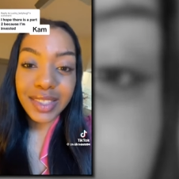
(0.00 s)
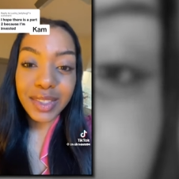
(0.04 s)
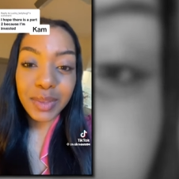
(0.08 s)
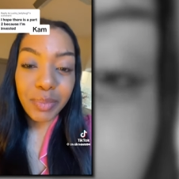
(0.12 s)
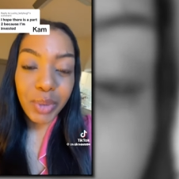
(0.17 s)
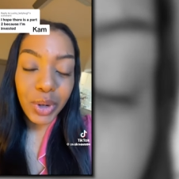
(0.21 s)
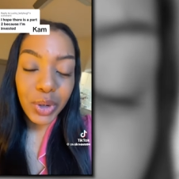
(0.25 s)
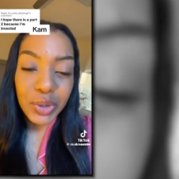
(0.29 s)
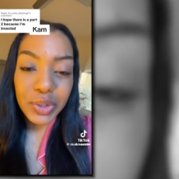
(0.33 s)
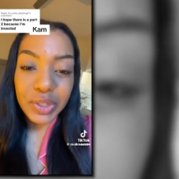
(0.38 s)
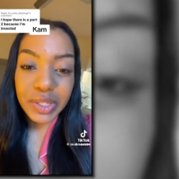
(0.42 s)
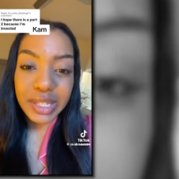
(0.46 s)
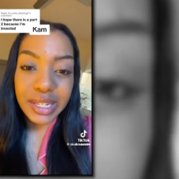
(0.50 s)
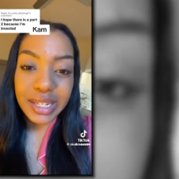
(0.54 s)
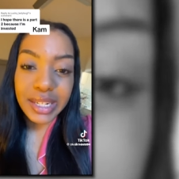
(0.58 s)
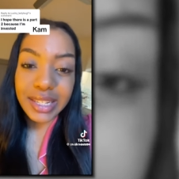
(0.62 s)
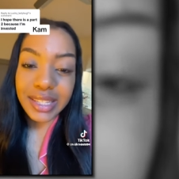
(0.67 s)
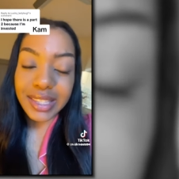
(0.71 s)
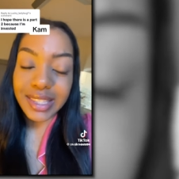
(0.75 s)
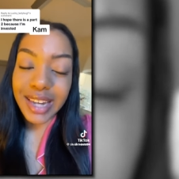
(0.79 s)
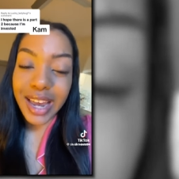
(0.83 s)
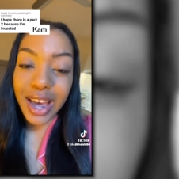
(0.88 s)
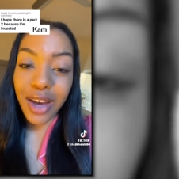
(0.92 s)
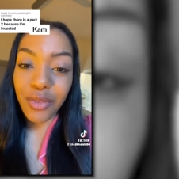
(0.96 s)
person
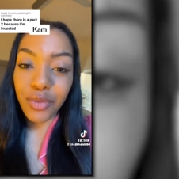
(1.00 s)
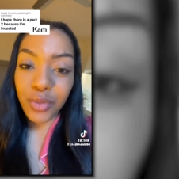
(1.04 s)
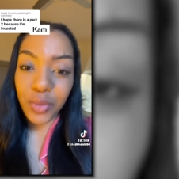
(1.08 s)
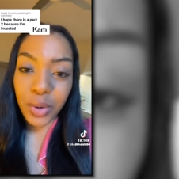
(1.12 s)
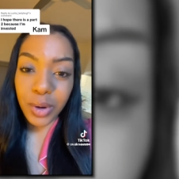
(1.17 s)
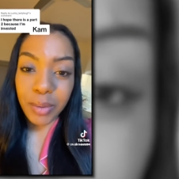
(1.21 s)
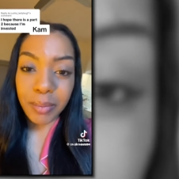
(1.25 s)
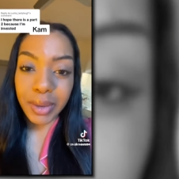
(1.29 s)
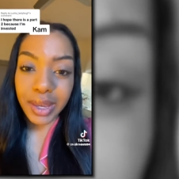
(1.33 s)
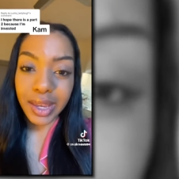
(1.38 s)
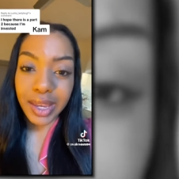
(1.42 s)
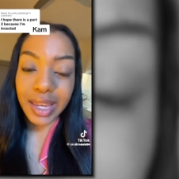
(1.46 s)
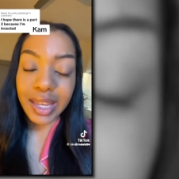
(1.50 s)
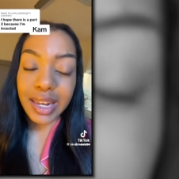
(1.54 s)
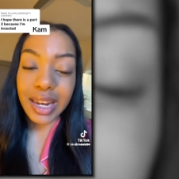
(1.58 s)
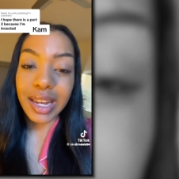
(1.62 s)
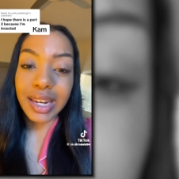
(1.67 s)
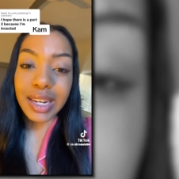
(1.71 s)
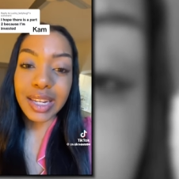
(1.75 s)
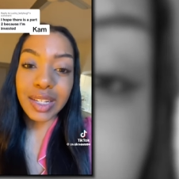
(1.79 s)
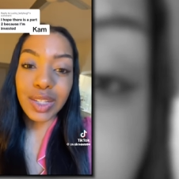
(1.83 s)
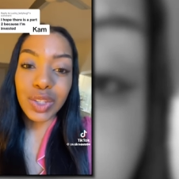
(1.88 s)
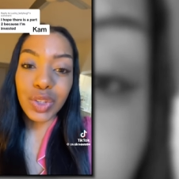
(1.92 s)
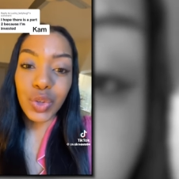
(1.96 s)
is not for me and I
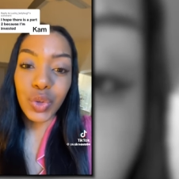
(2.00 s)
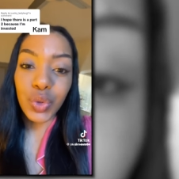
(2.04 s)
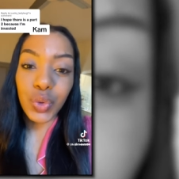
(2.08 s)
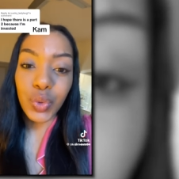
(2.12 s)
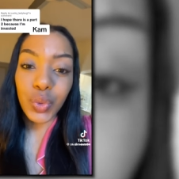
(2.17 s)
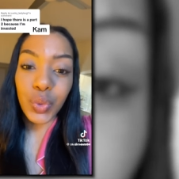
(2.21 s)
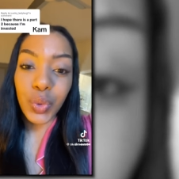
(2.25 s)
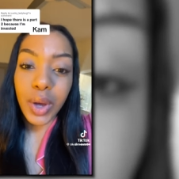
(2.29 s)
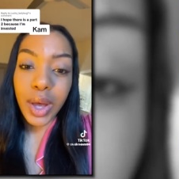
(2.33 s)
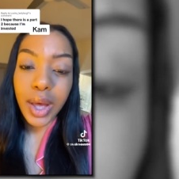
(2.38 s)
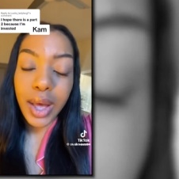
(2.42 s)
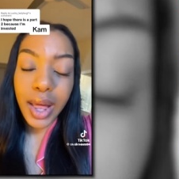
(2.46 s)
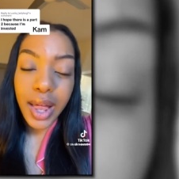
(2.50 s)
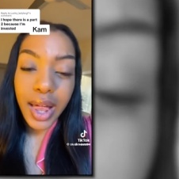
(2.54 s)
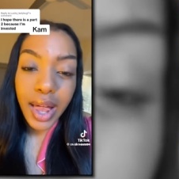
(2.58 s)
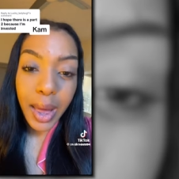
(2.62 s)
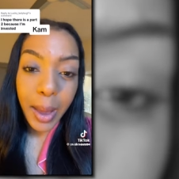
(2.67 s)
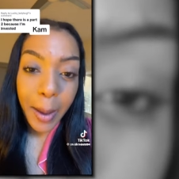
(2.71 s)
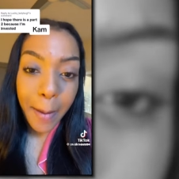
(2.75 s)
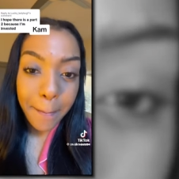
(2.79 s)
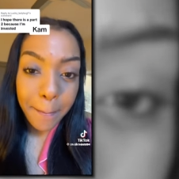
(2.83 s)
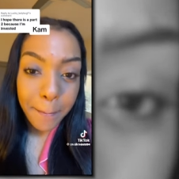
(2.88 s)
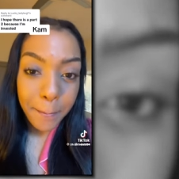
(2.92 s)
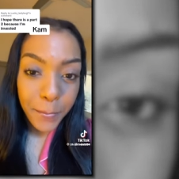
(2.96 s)
need to
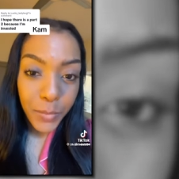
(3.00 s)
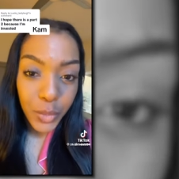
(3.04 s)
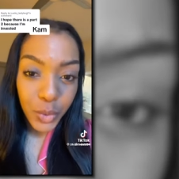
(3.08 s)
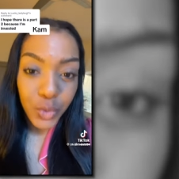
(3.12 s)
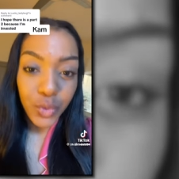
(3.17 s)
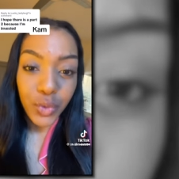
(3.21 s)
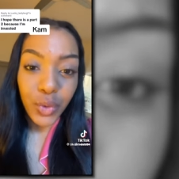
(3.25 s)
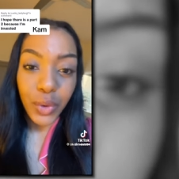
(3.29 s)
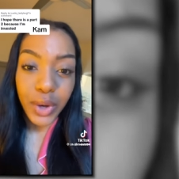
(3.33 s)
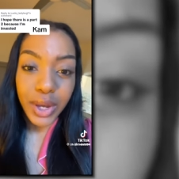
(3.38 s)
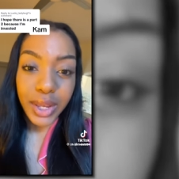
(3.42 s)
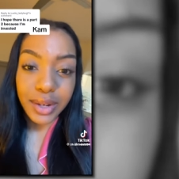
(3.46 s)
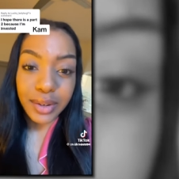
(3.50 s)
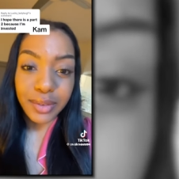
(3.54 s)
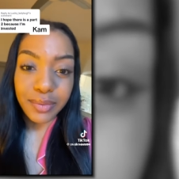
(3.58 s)
move on.